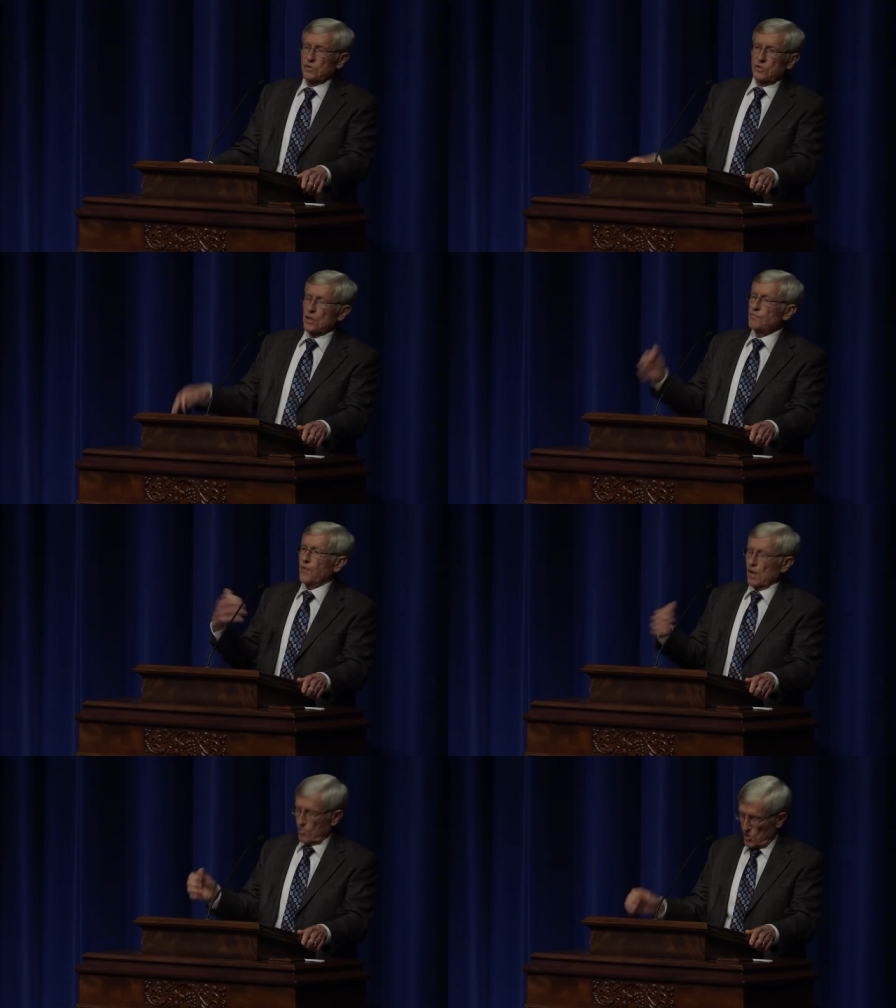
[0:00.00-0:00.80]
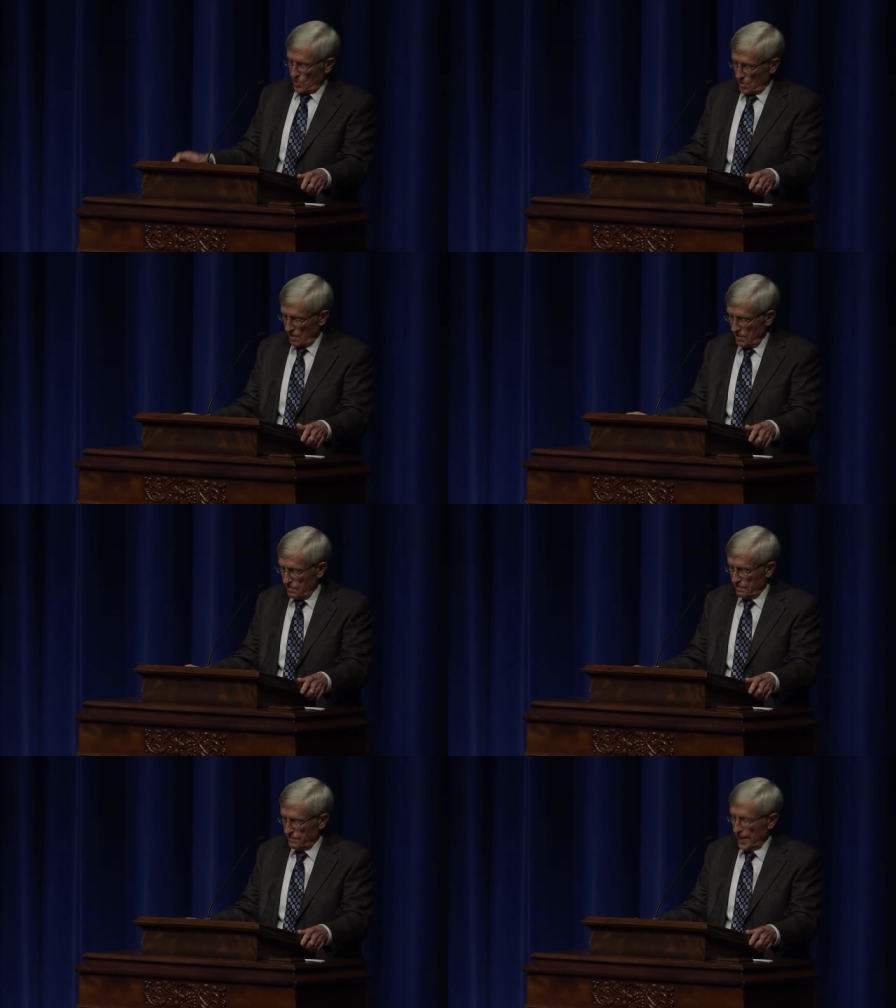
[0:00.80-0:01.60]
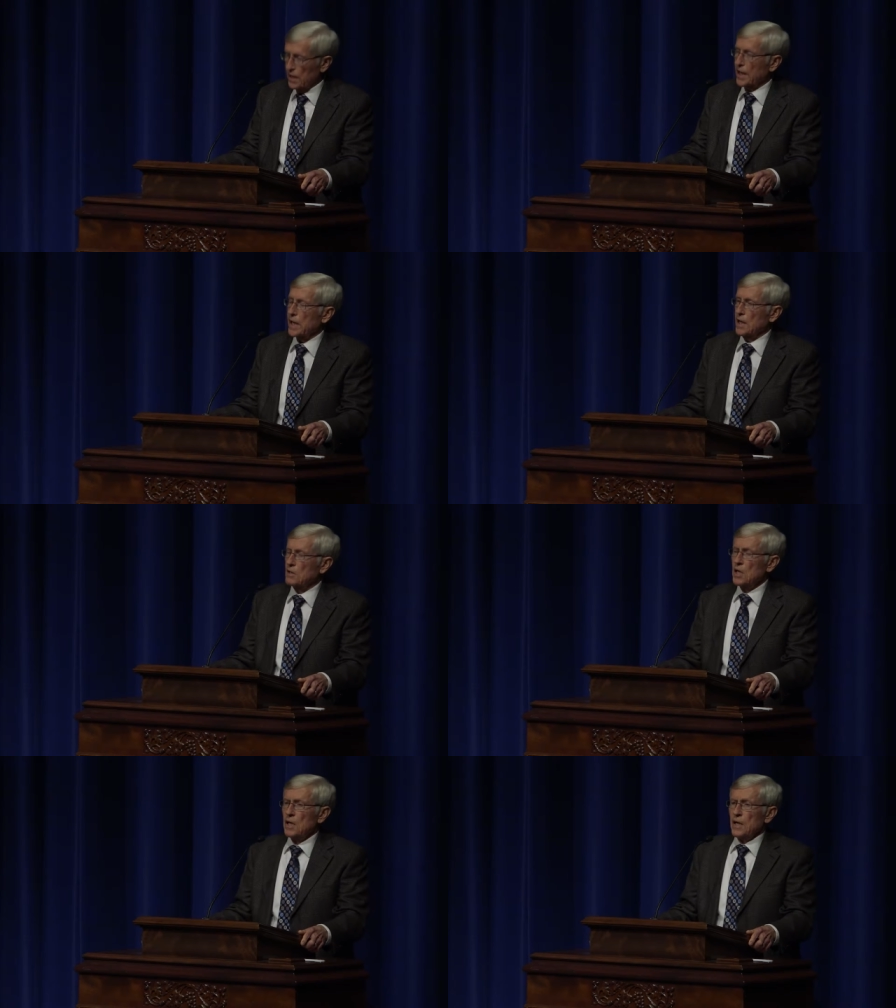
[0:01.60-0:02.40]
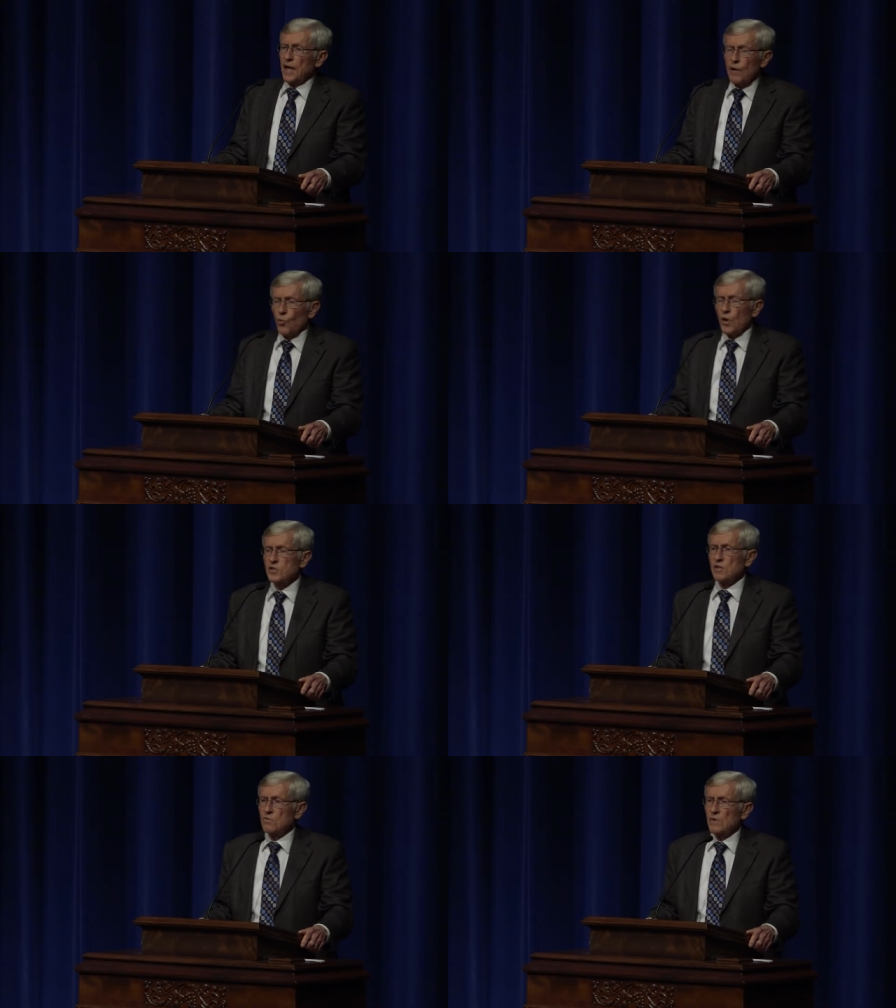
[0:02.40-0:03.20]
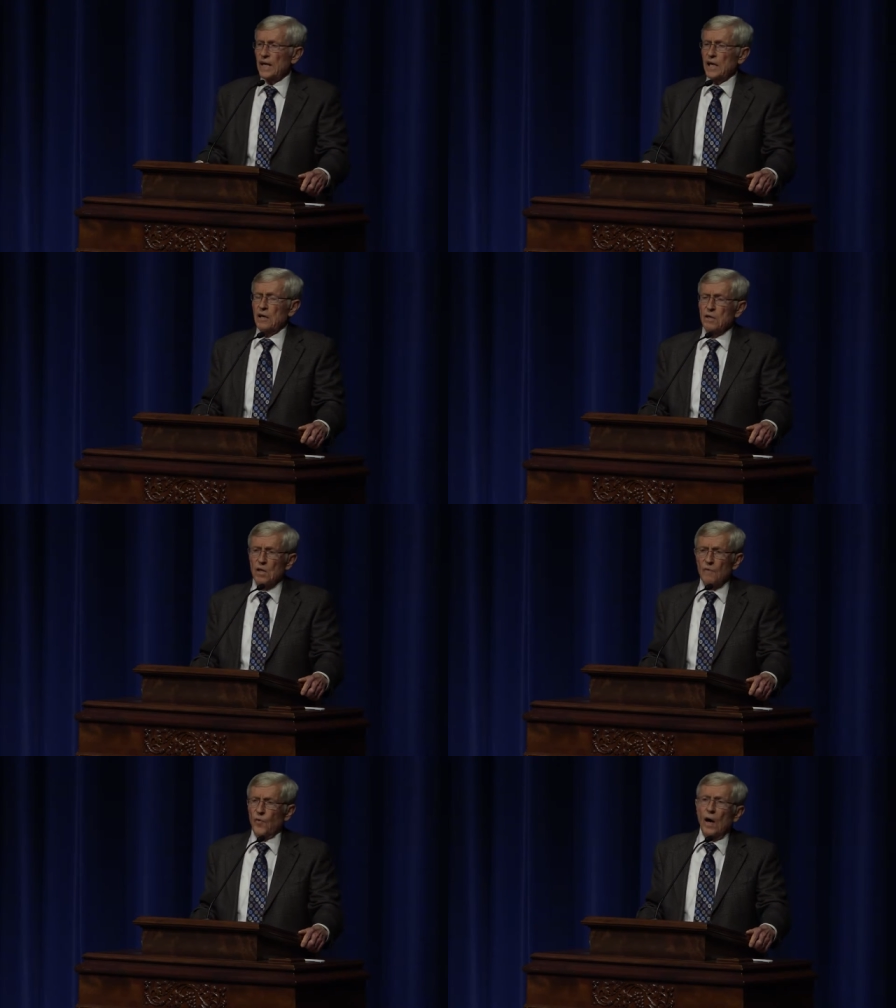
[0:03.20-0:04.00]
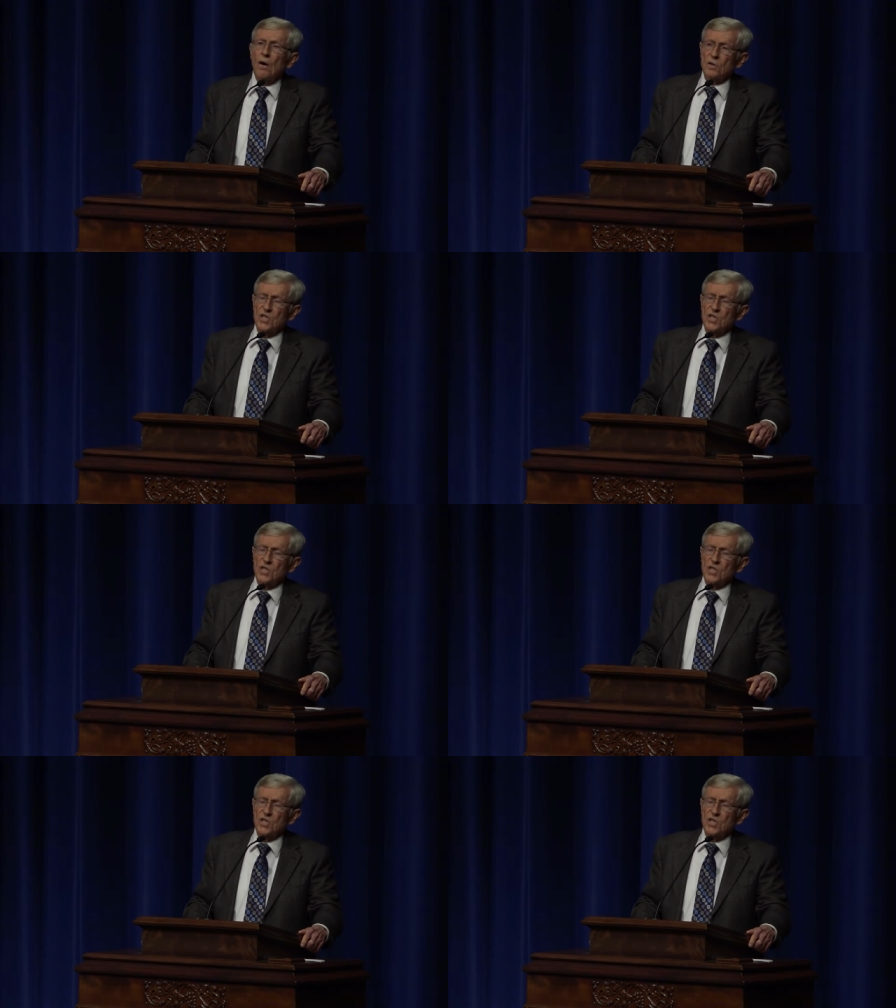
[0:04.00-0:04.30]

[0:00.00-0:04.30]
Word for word: good farmers were failing, and it wasn't really their fault.